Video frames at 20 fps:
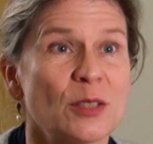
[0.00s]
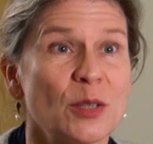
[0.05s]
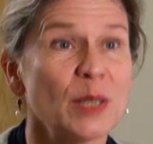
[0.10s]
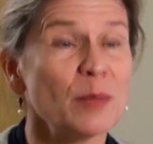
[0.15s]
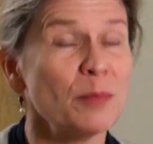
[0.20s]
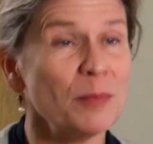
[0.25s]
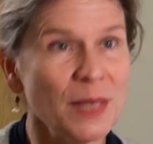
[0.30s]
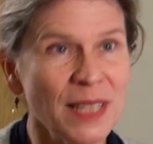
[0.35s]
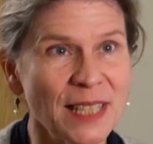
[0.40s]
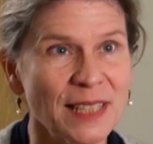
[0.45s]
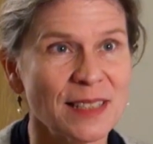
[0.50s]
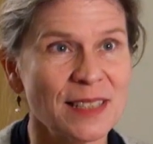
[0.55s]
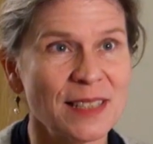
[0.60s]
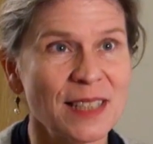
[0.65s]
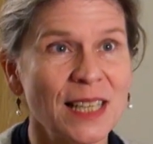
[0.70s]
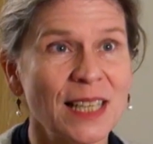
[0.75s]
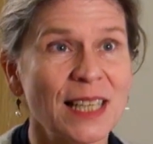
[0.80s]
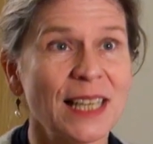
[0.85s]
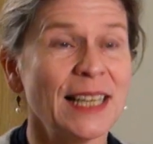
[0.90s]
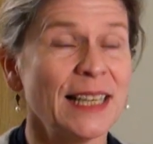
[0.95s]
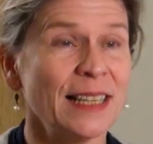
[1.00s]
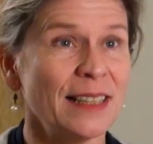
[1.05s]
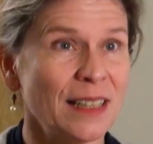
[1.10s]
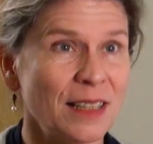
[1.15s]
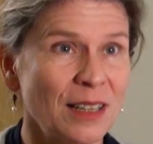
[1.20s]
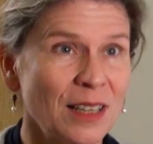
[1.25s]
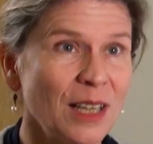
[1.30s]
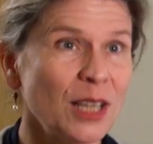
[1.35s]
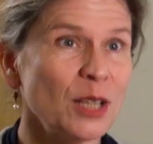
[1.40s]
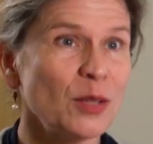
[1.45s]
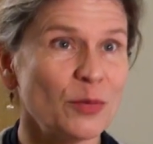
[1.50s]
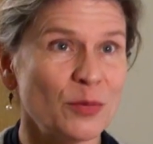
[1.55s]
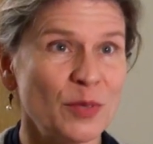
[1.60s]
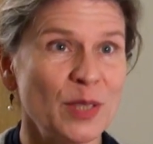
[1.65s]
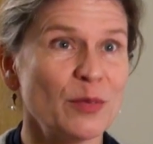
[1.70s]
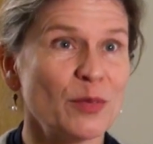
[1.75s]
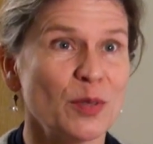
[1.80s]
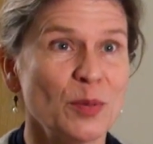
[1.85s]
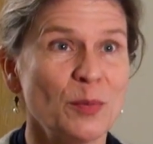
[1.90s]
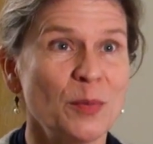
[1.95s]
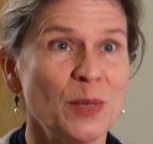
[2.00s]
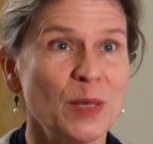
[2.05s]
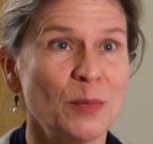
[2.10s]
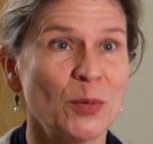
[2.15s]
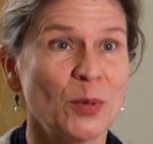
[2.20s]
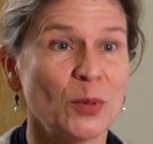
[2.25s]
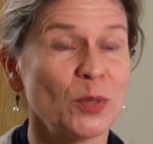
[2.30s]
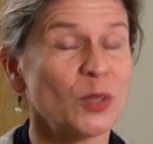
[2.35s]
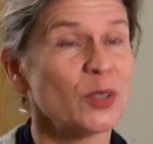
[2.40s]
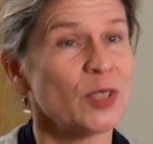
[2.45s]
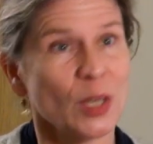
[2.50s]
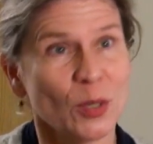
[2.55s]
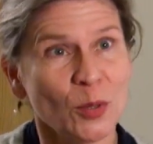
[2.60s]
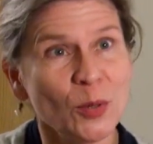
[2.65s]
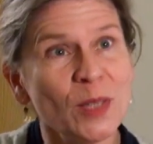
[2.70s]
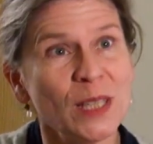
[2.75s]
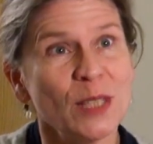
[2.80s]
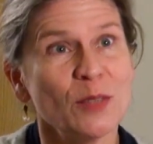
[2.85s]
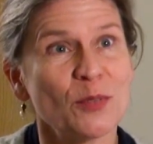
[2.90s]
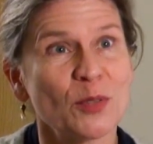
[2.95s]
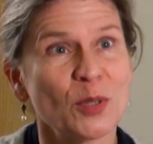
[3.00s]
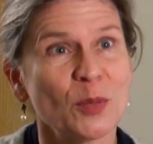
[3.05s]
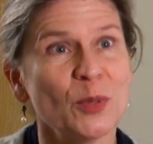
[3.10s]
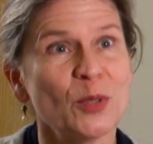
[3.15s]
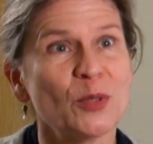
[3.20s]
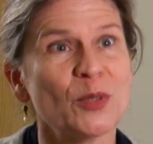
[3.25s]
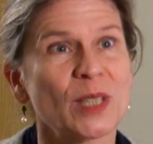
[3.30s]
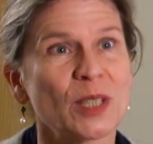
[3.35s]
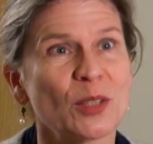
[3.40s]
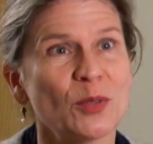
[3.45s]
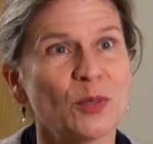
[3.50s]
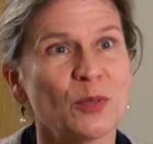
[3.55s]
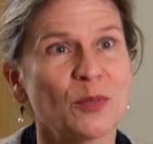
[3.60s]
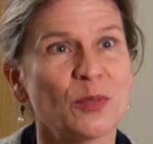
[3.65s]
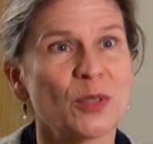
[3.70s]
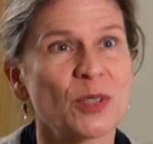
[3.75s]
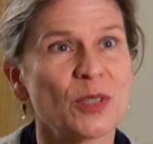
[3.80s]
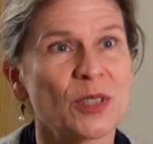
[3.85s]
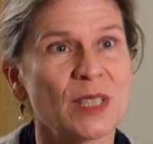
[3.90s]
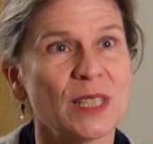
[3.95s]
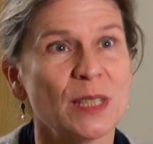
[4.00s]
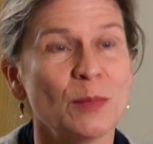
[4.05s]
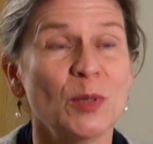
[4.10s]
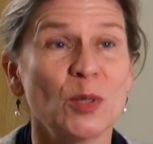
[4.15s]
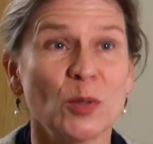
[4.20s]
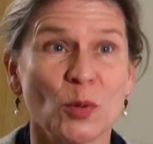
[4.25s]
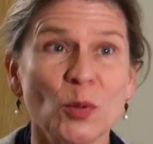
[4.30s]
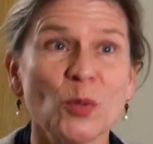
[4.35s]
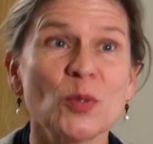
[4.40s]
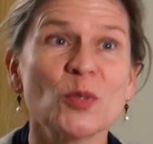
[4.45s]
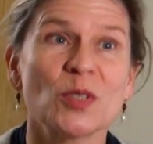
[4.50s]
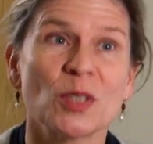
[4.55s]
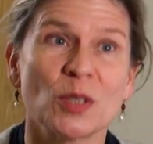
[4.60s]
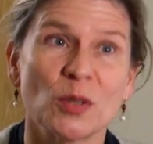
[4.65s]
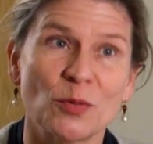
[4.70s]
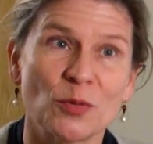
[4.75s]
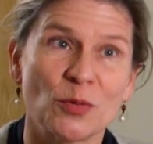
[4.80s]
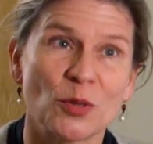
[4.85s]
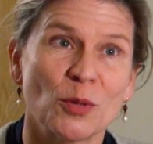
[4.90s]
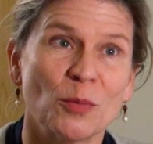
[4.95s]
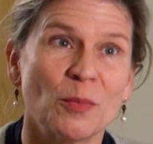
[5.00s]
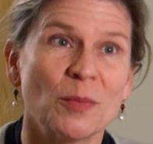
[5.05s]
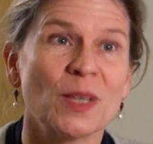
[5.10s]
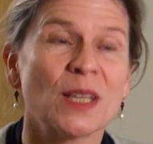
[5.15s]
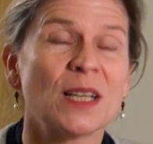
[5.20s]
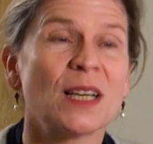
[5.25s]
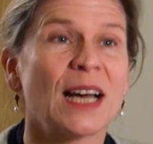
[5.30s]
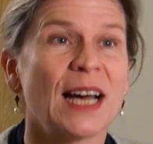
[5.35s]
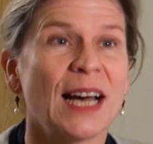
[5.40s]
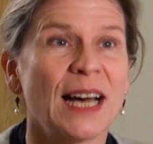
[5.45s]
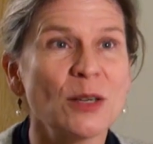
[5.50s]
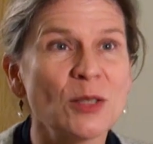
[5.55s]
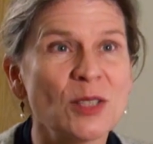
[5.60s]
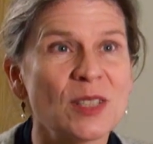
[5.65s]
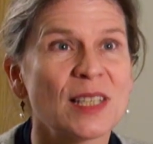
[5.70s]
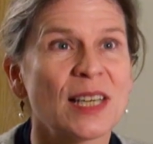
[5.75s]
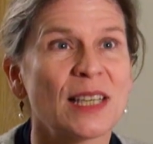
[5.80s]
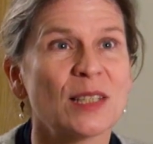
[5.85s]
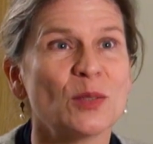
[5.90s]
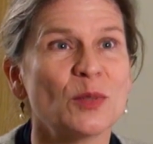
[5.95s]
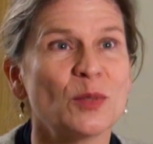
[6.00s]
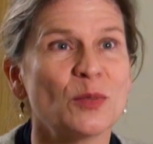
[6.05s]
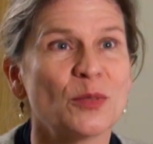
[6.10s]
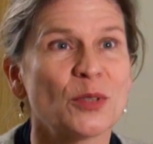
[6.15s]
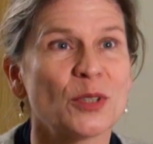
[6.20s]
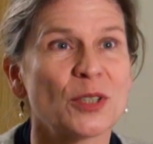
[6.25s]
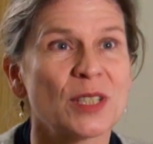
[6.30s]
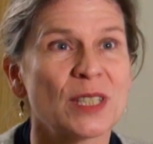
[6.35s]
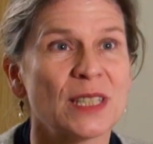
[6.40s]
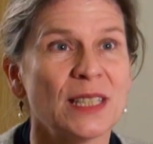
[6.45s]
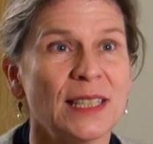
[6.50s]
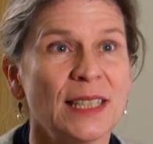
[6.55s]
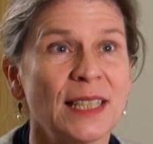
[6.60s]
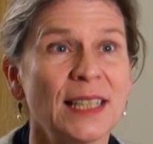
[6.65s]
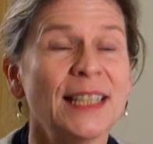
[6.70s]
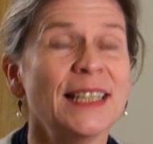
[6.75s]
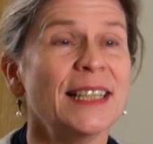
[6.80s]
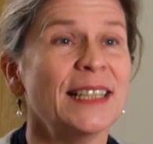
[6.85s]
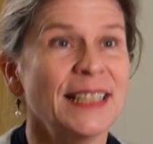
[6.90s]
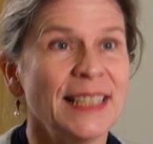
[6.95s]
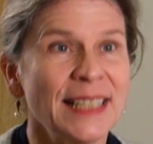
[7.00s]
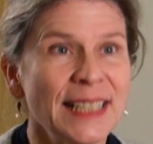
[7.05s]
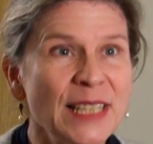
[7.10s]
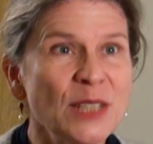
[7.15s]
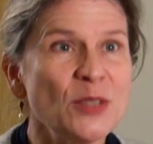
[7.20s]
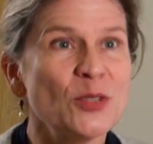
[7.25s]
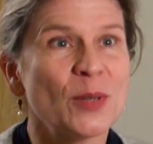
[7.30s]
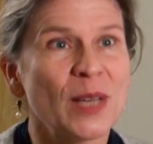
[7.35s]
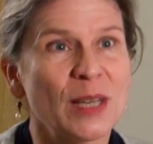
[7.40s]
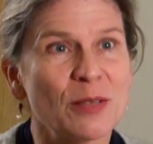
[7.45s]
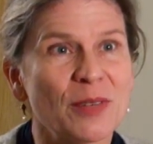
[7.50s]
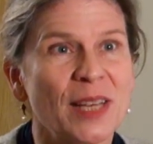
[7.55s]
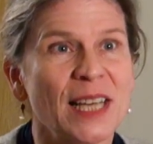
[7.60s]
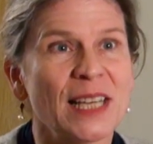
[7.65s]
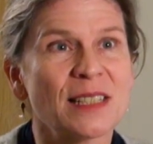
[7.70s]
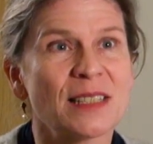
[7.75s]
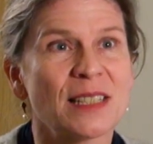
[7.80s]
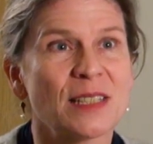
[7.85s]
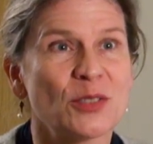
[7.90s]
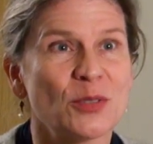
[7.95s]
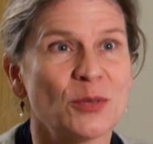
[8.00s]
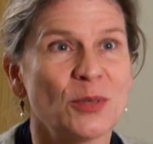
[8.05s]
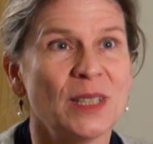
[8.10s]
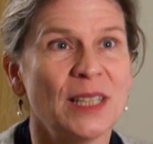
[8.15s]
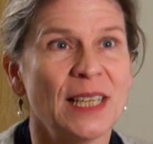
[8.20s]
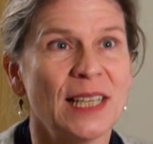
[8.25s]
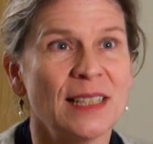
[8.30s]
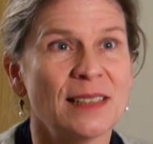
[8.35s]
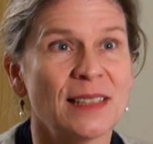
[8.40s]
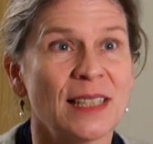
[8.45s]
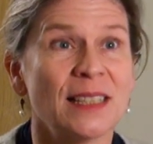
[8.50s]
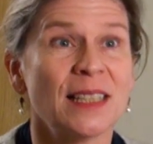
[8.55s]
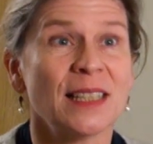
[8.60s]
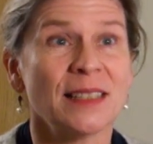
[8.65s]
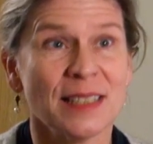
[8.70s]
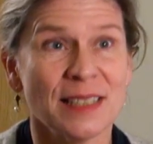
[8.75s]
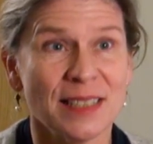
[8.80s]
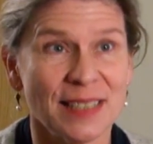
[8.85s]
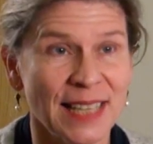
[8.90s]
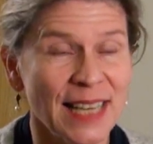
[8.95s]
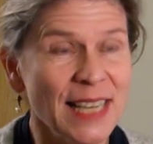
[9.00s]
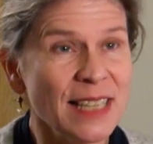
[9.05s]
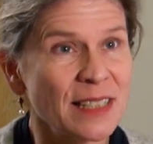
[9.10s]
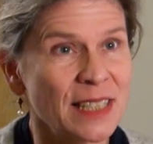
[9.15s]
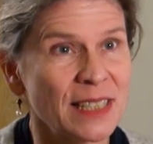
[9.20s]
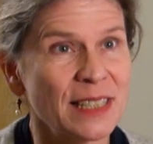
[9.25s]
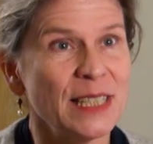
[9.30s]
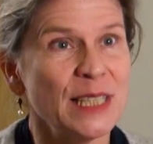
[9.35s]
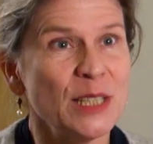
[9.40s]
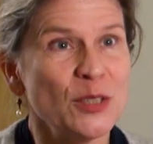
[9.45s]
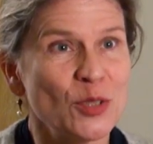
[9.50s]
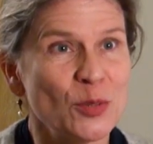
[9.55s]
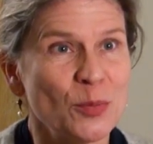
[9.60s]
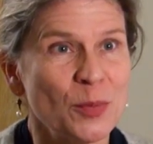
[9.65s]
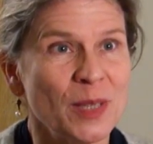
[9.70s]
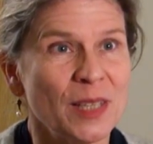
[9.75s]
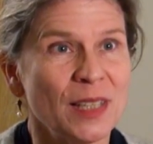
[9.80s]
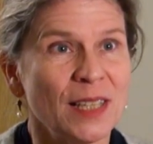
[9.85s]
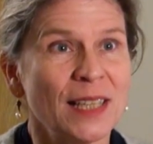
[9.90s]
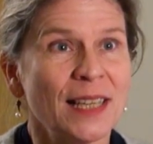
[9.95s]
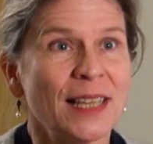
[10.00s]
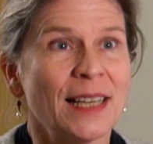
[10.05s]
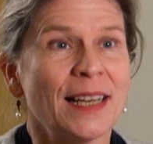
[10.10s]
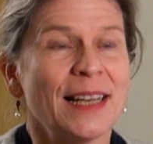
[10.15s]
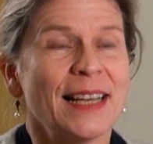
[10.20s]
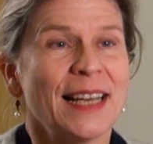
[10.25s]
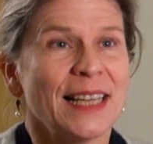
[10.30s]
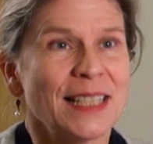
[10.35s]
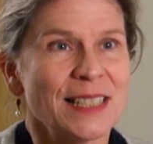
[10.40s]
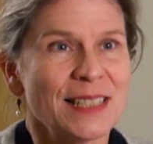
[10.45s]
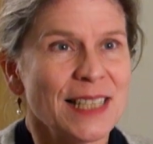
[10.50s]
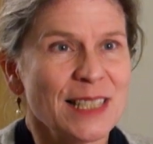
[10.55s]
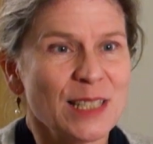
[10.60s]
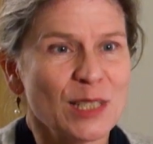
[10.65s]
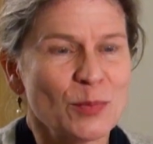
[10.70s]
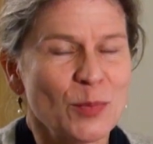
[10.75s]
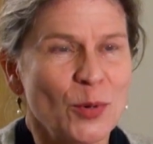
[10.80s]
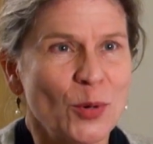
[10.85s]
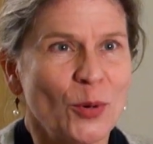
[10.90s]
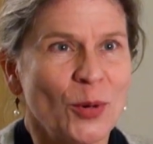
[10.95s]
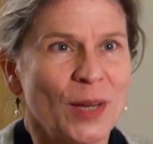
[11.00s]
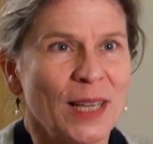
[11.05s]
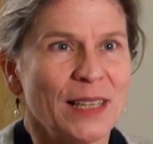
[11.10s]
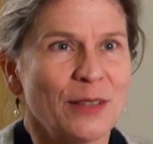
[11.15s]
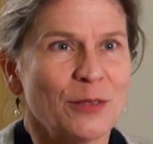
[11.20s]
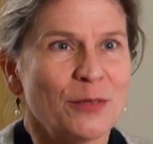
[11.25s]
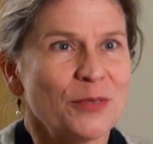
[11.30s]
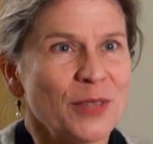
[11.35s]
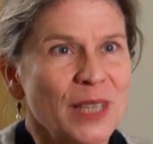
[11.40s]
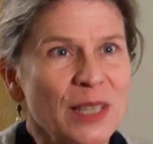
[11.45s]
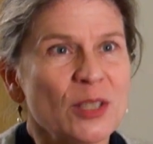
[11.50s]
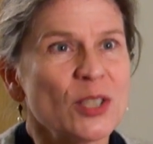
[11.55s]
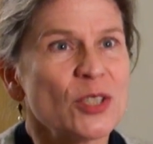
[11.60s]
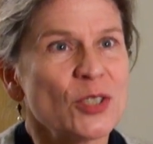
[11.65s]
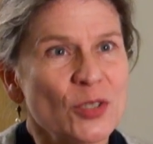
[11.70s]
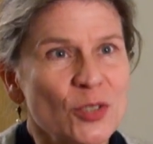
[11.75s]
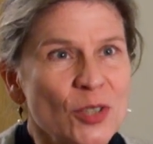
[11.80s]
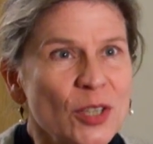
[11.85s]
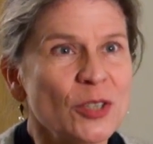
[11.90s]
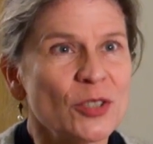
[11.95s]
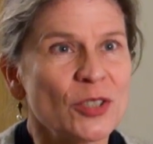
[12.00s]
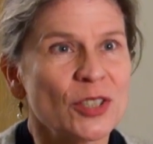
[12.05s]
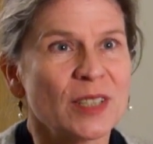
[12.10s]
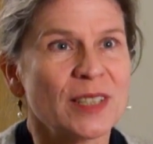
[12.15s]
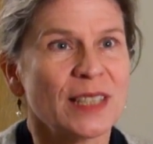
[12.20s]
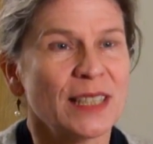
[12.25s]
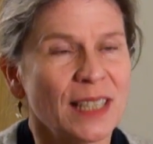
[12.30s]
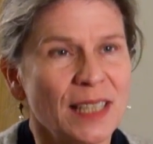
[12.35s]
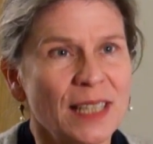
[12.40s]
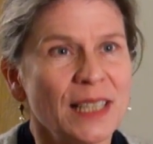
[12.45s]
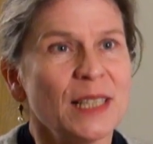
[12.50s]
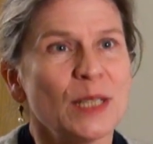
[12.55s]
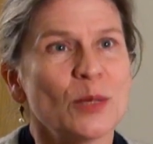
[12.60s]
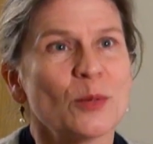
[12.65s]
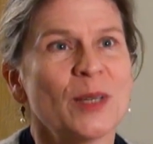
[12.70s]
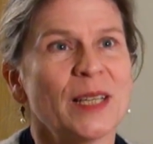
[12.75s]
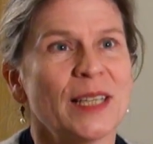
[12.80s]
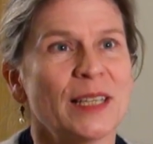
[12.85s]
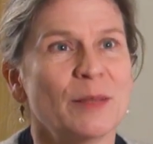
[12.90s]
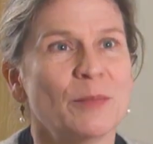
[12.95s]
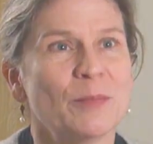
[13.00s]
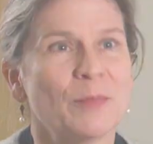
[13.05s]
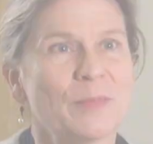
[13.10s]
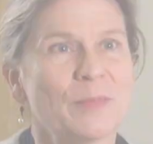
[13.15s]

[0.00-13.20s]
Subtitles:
So that means that a lot of different people, not only from Utrecht University, but also from outside university, need to have access to the data, and that these data need to be accessible in a very structured and clear way.